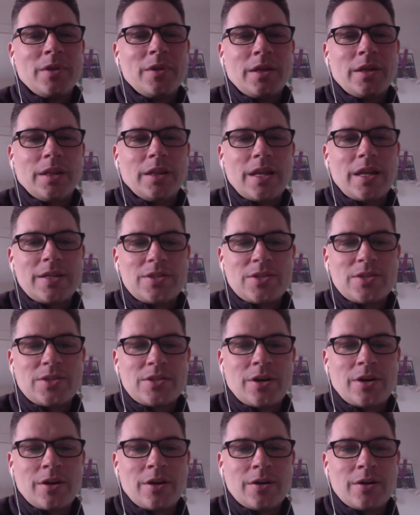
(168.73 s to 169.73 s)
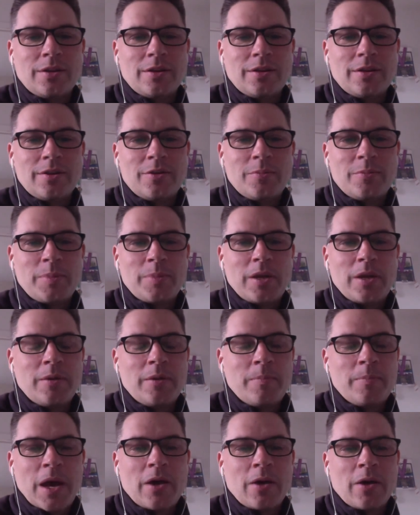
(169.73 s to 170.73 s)
Let's talk a little bit
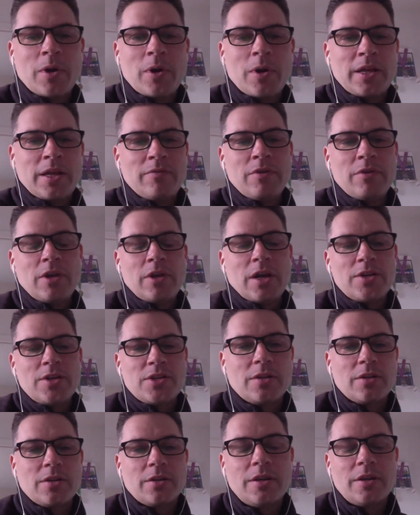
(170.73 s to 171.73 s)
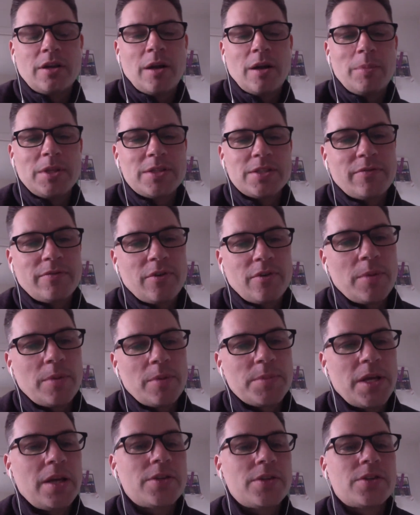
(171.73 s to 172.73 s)
about, I want to give you guys a couple of different updates.